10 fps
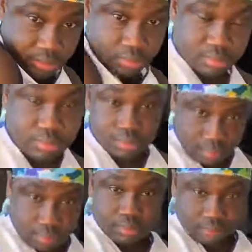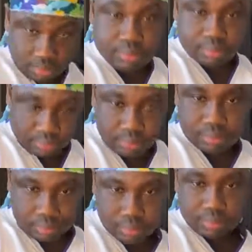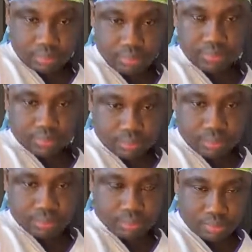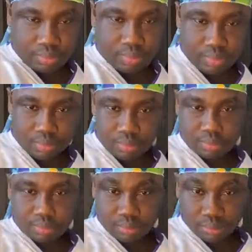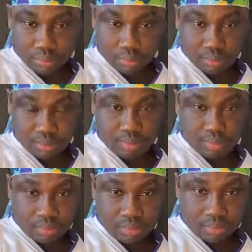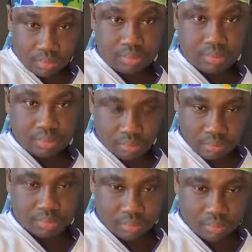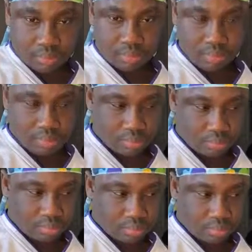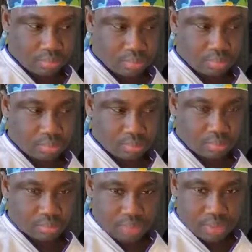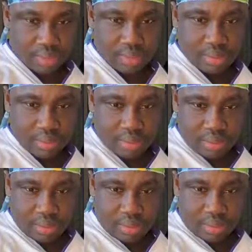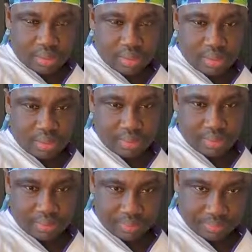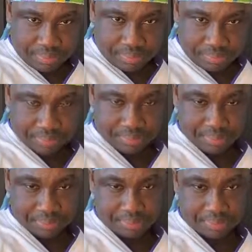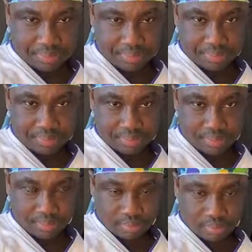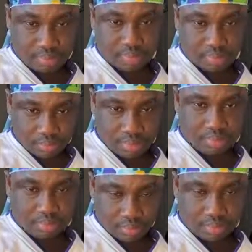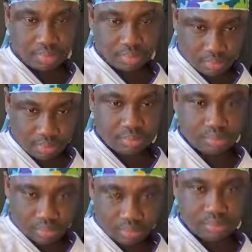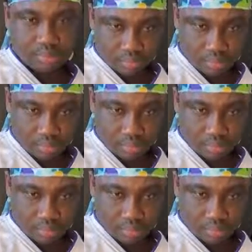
Na Oma apply na Omudo University set. No, so apply. No, and no akonya net say. Aha, me person me who and no. I say. So far, 15 naira ben yin as a yin and a secondary school.